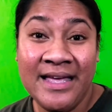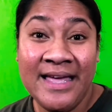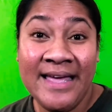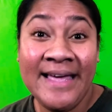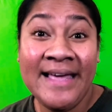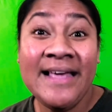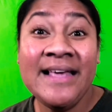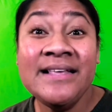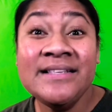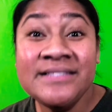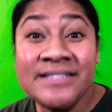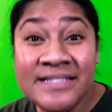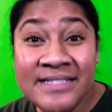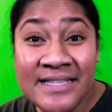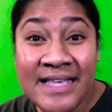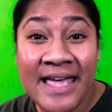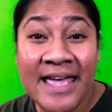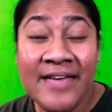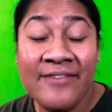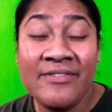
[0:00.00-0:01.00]
He
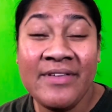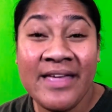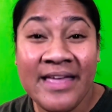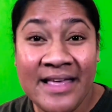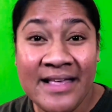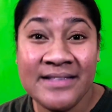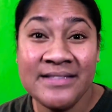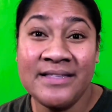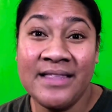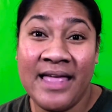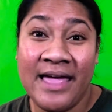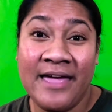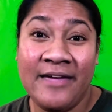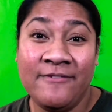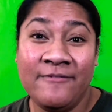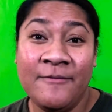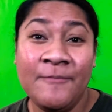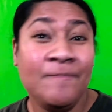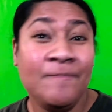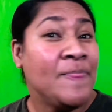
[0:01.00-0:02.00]
saved his life,